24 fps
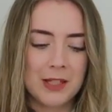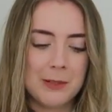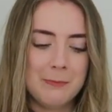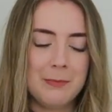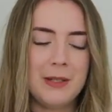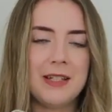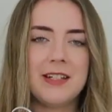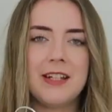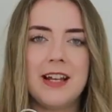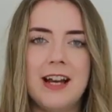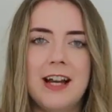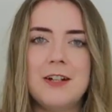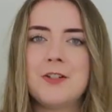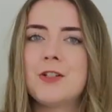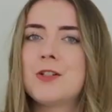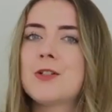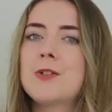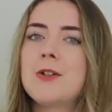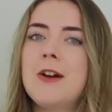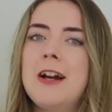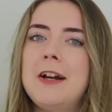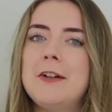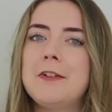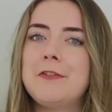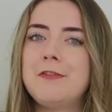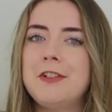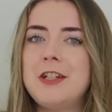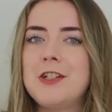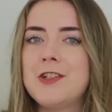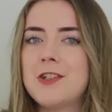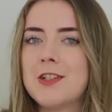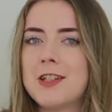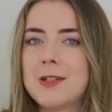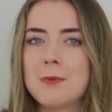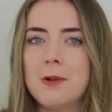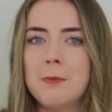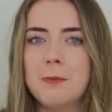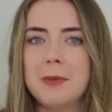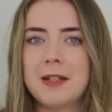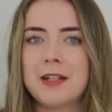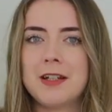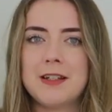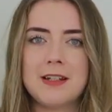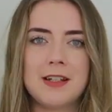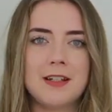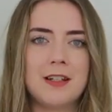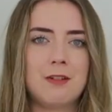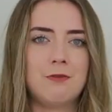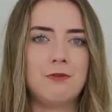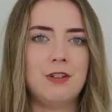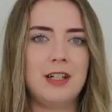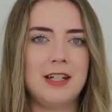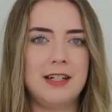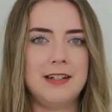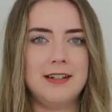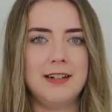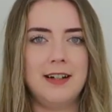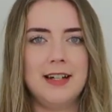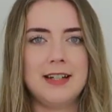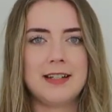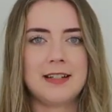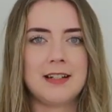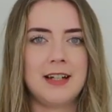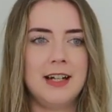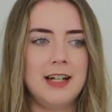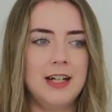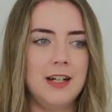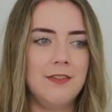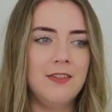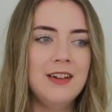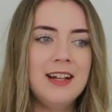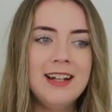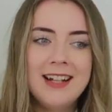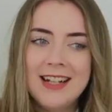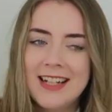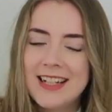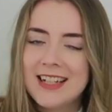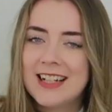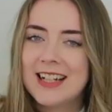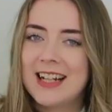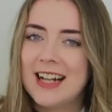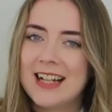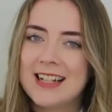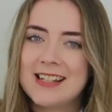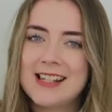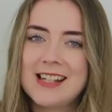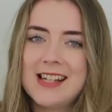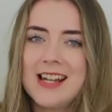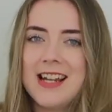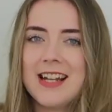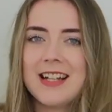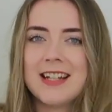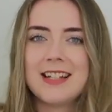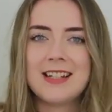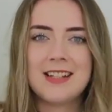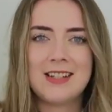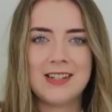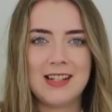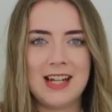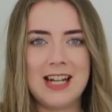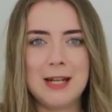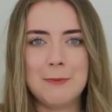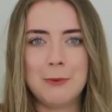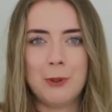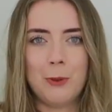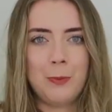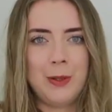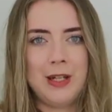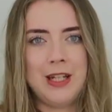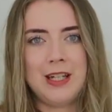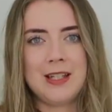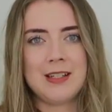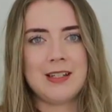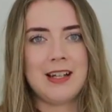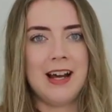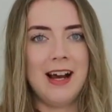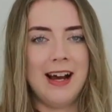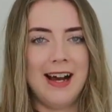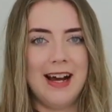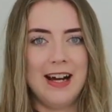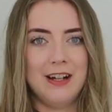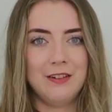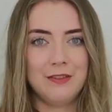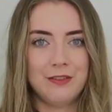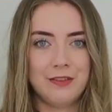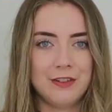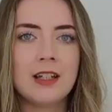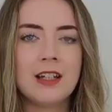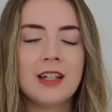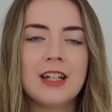But yeah, I just thought I would feature this one because it's a really nice kind of classic staple piece to have.